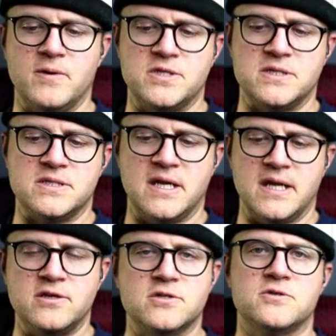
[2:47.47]
which is an
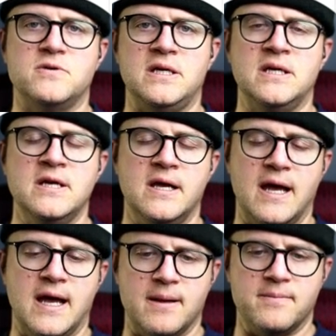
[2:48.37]
industry
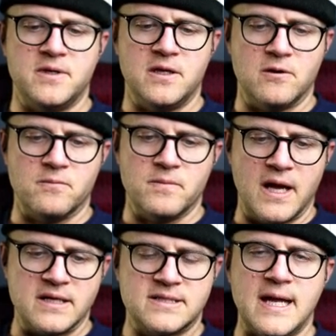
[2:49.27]

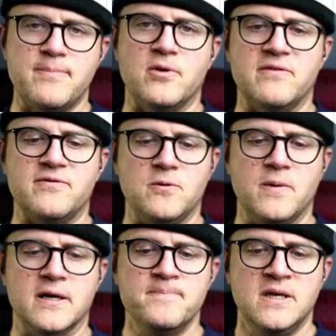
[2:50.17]
staple, if you
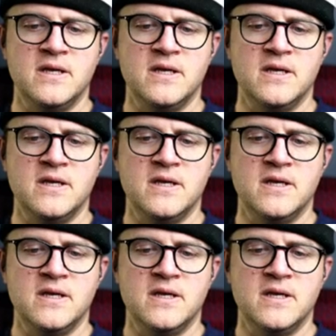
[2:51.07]
will.